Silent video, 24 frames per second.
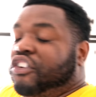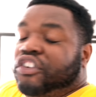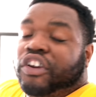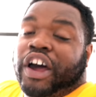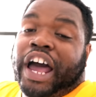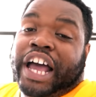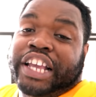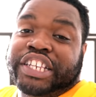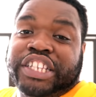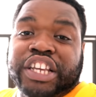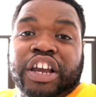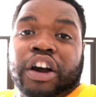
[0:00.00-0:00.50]
don't
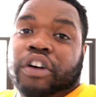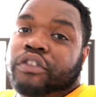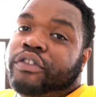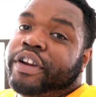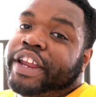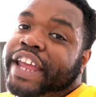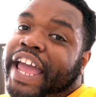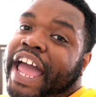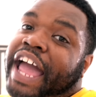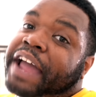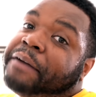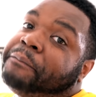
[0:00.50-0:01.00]
know how she gonna
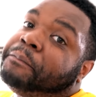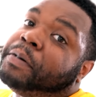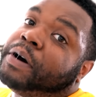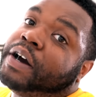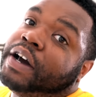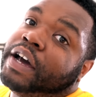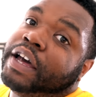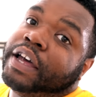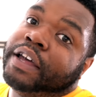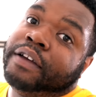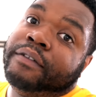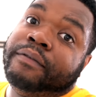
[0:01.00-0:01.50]
react,
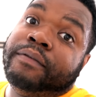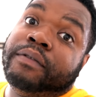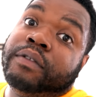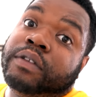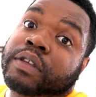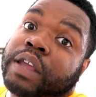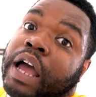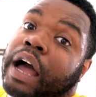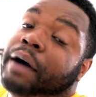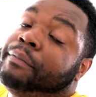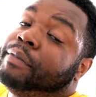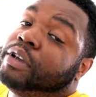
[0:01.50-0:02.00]
but
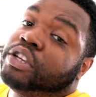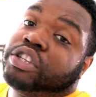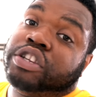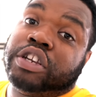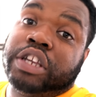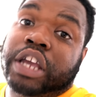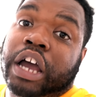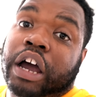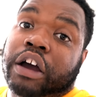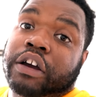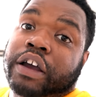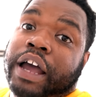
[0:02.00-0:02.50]
y'all make
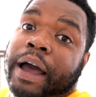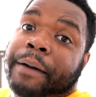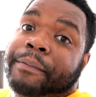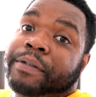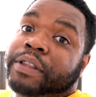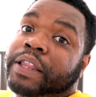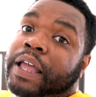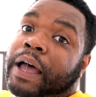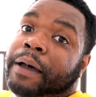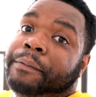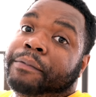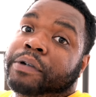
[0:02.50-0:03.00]
sure y'all
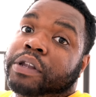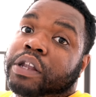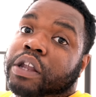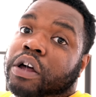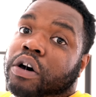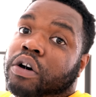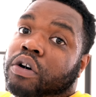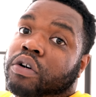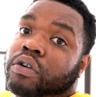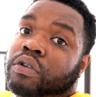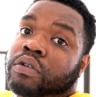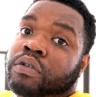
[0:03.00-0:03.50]
comment down
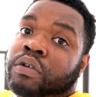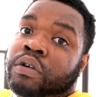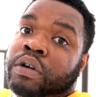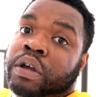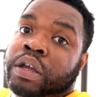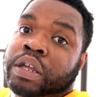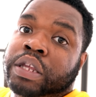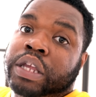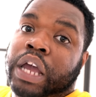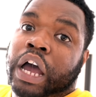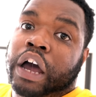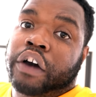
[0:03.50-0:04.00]
below
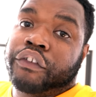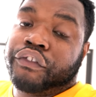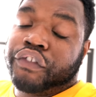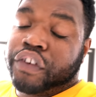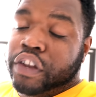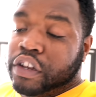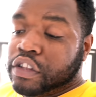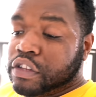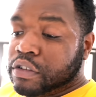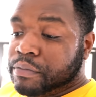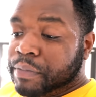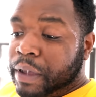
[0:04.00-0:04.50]
y'all
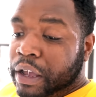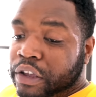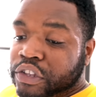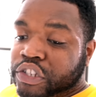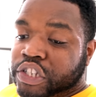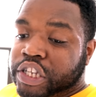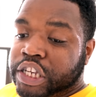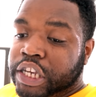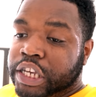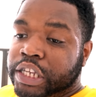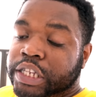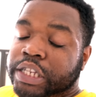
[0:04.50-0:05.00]
feelings
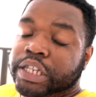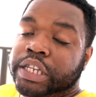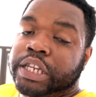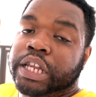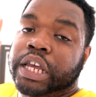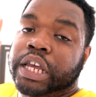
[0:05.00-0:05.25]
about cheating